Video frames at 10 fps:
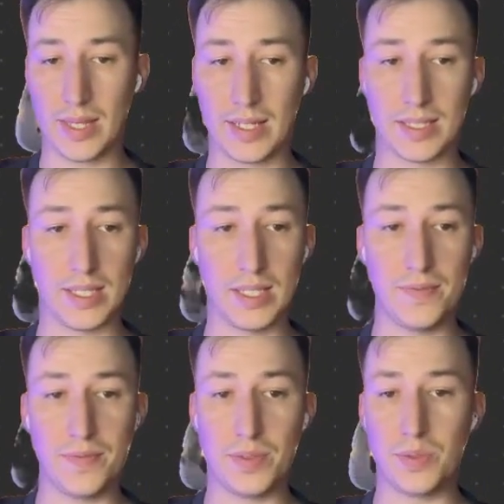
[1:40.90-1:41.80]
That
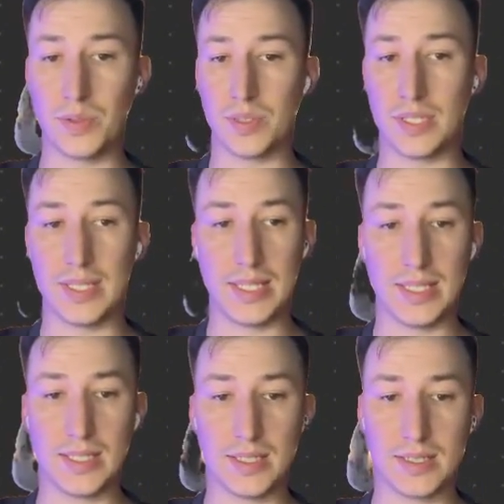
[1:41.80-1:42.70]
if you
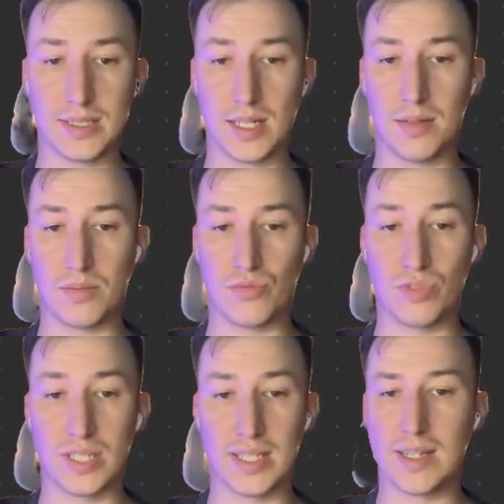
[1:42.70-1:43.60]
need some
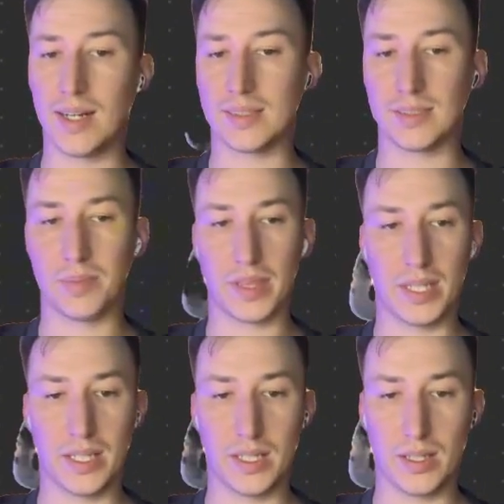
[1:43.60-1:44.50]
really custom
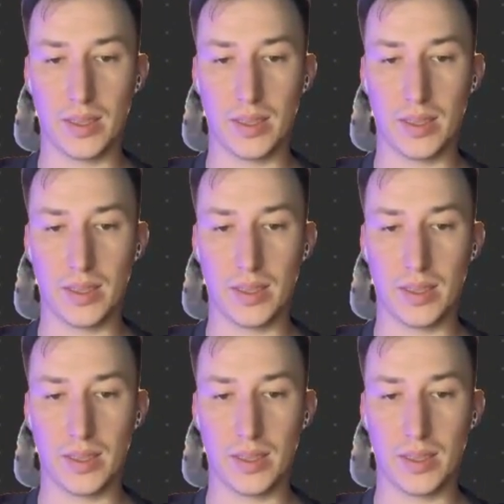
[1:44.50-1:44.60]
thing